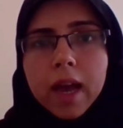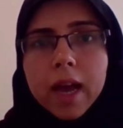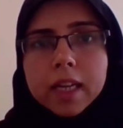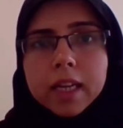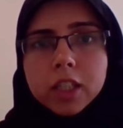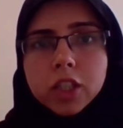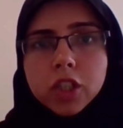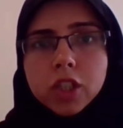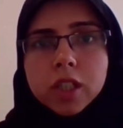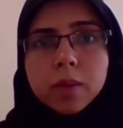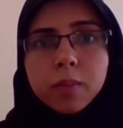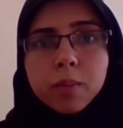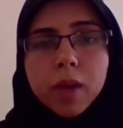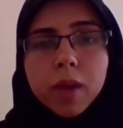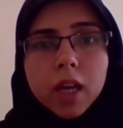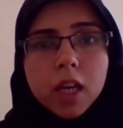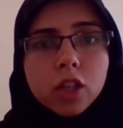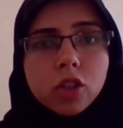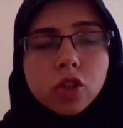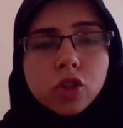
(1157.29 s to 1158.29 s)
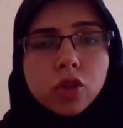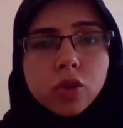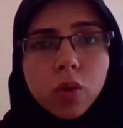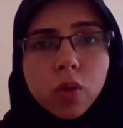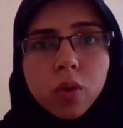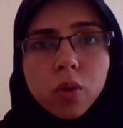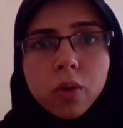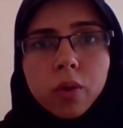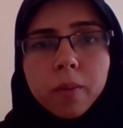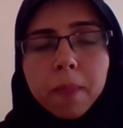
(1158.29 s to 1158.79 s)
And she made
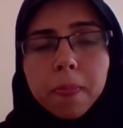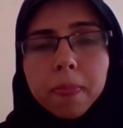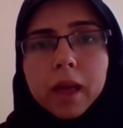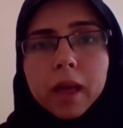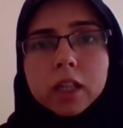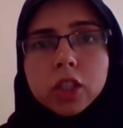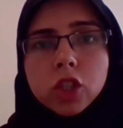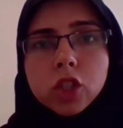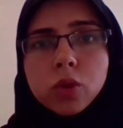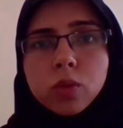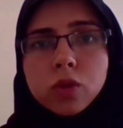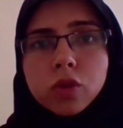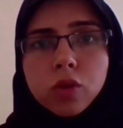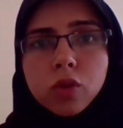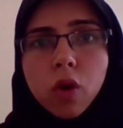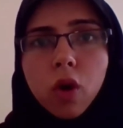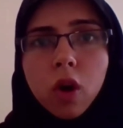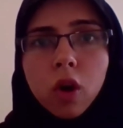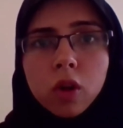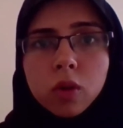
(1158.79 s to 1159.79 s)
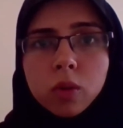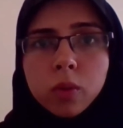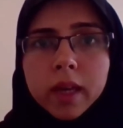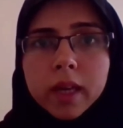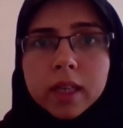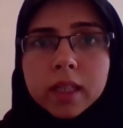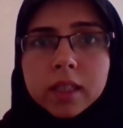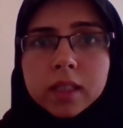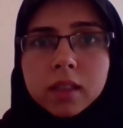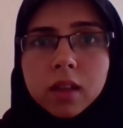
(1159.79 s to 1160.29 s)
sure that she was
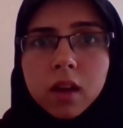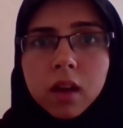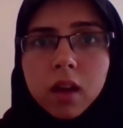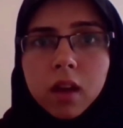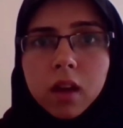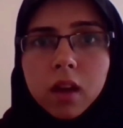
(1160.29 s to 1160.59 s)
always